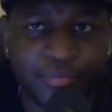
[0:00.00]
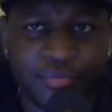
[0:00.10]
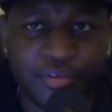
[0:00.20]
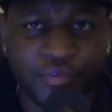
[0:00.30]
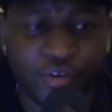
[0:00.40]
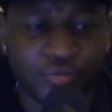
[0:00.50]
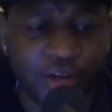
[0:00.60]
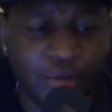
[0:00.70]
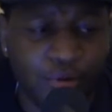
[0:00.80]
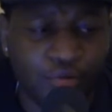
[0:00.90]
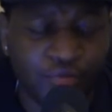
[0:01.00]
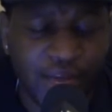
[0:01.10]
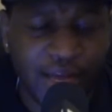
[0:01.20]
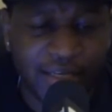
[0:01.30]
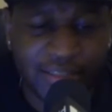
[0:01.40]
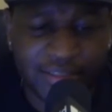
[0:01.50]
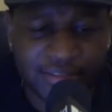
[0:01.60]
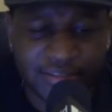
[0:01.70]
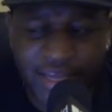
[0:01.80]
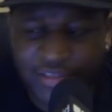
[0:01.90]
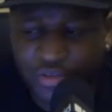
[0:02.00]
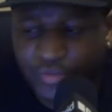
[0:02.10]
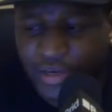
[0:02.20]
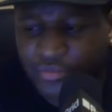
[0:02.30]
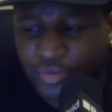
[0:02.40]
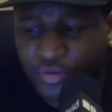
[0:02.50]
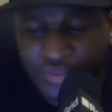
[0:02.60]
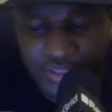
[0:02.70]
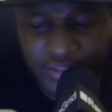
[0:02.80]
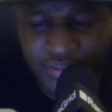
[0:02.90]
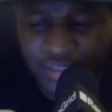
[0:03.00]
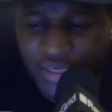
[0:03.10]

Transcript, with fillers: the first round both nine, and this last two rounds both ten.